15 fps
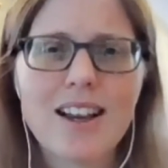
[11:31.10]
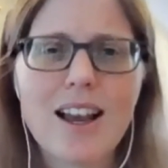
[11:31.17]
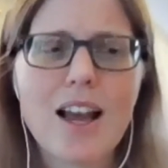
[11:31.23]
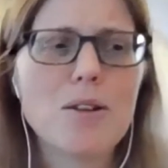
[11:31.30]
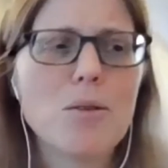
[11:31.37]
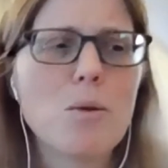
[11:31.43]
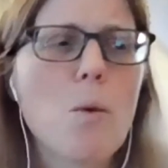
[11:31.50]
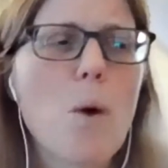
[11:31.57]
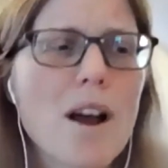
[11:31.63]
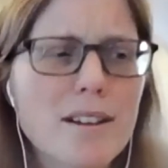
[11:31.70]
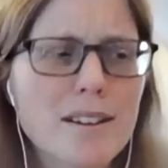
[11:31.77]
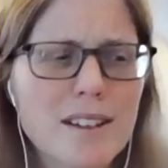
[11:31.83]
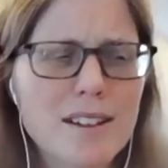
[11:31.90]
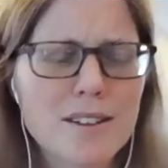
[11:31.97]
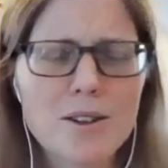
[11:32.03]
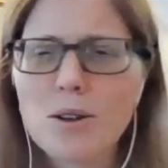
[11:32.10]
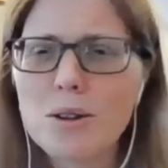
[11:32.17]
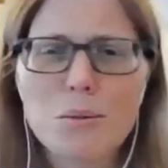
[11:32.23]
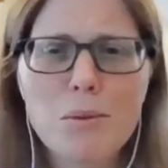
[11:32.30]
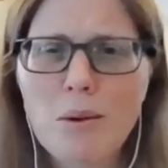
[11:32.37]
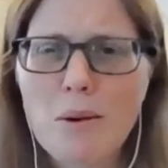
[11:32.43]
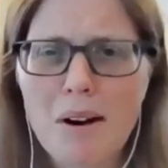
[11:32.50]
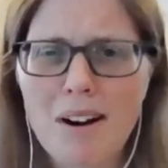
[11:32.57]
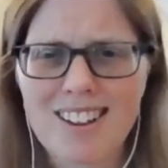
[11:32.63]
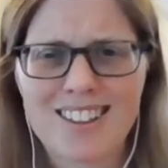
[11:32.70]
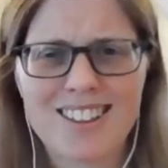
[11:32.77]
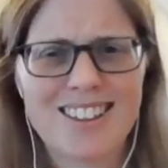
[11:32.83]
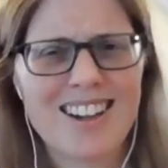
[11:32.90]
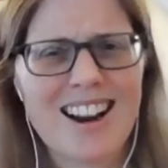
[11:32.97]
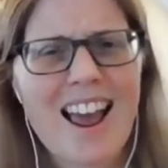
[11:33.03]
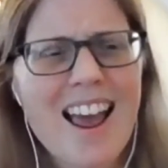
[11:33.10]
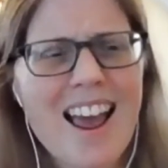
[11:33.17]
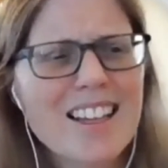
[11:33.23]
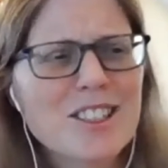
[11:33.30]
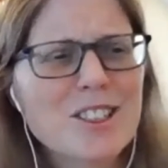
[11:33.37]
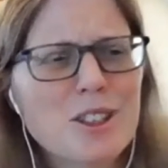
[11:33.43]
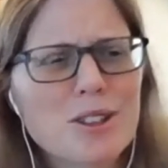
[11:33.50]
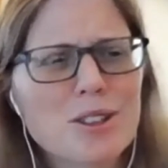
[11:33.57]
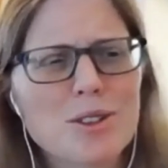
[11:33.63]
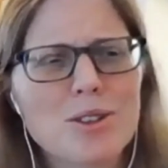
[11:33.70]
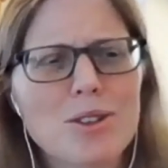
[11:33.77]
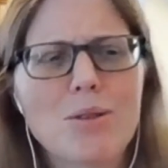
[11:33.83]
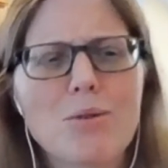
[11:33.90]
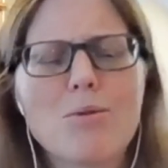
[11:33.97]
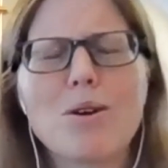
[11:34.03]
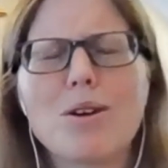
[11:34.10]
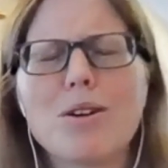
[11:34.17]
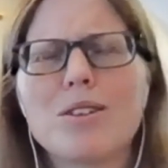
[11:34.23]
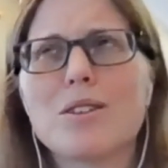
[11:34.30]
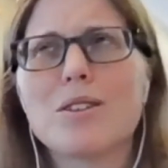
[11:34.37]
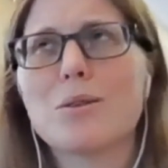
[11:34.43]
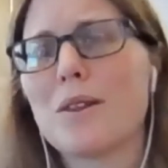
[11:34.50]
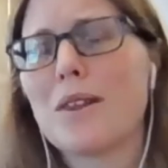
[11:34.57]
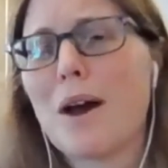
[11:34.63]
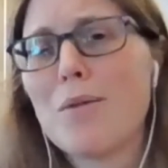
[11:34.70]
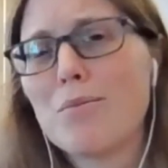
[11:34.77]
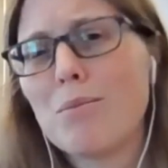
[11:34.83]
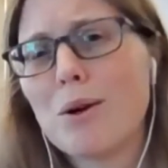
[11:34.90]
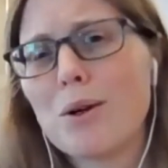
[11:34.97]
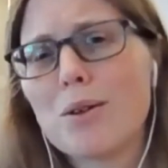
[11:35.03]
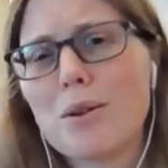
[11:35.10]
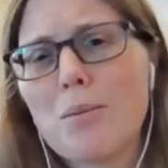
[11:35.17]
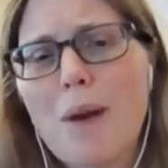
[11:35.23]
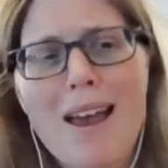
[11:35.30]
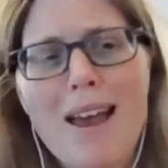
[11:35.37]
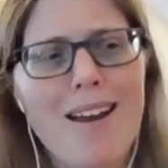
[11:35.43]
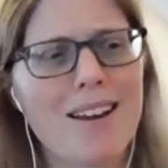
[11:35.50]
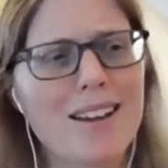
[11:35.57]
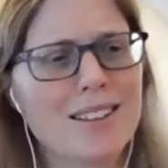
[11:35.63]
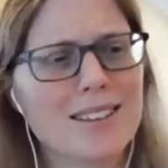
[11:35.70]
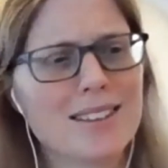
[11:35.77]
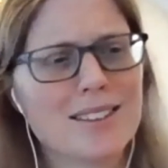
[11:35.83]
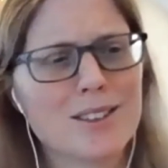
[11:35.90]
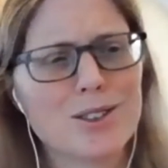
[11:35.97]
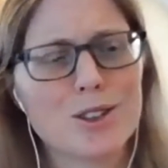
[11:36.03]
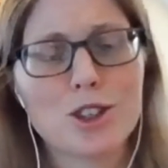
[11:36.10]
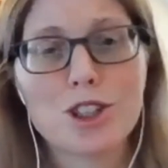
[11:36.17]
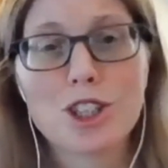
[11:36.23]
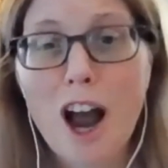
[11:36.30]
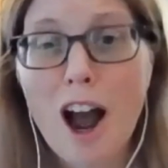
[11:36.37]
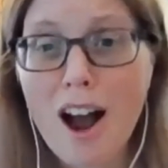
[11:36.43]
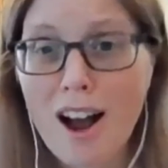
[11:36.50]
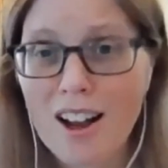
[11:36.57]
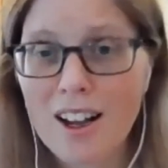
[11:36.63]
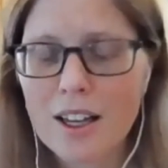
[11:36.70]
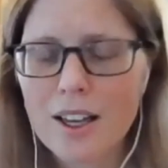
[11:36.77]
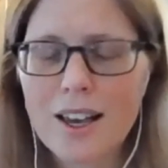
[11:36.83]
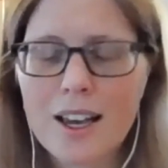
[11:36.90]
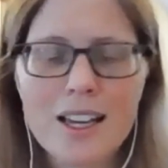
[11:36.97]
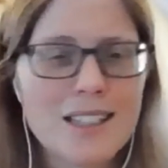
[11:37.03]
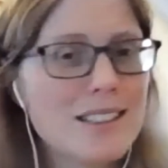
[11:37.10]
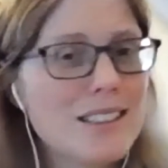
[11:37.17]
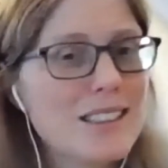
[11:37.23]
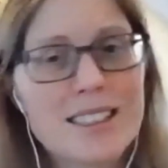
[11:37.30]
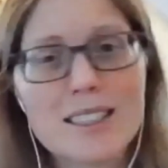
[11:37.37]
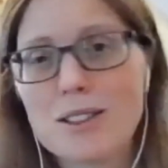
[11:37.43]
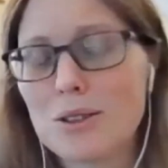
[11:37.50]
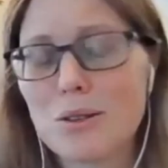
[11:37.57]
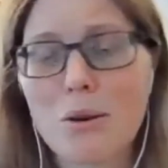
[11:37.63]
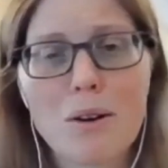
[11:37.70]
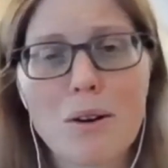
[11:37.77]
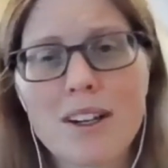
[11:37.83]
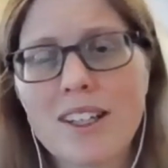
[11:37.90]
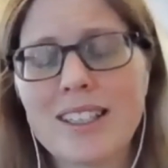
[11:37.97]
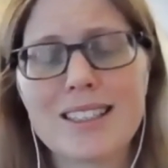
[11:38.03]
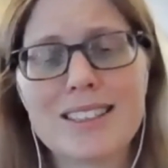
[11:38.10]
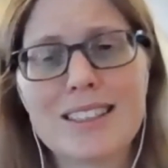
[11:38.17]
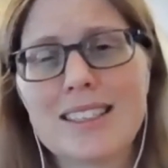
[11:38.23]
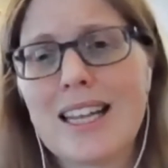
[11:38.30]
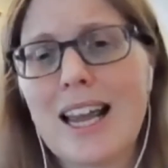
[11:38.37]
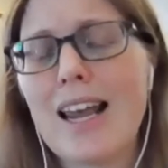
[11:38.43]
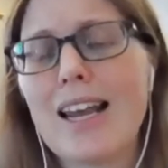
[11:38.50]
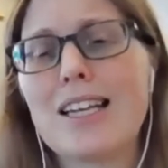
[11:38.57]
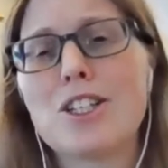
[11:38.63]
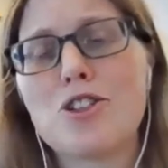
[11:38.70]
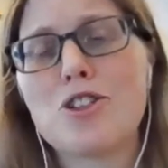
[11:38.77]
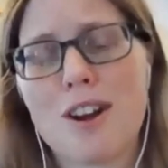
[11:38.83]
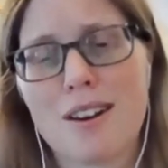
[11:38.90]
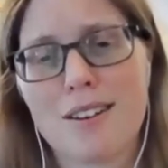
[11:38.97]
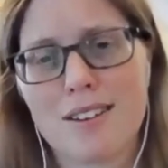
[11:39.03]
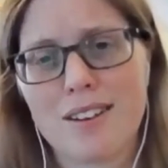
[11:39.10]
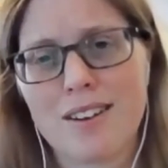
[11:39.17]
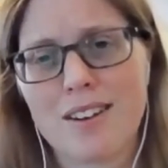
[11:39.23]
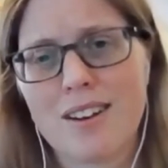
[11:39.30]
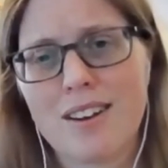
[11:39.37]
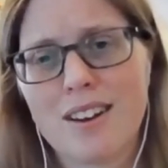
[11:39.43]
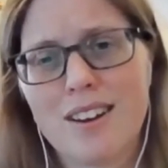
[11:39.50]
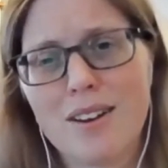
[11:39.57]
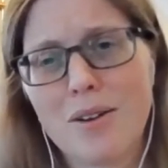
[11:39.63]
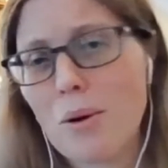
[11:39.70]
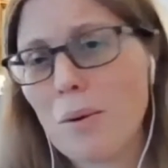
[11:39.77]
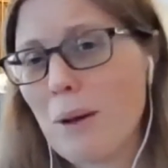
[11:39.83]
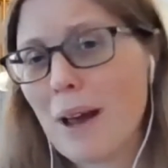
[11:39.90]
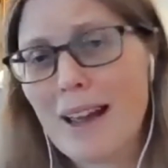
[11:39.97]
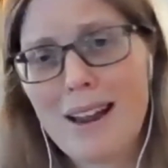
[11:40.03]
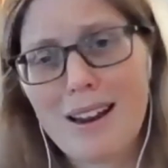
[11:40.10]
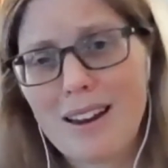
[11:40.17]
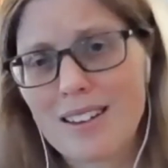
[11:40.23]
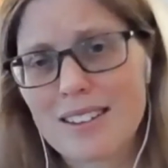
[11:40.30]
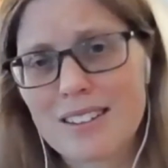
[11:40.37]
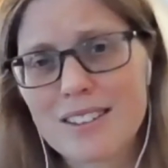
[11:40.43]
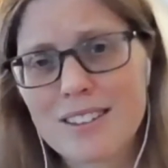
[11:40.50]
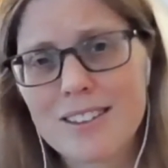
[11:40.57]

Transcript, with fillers: And what newborn enters the world without birth pangs, shock, disorientation, or pain.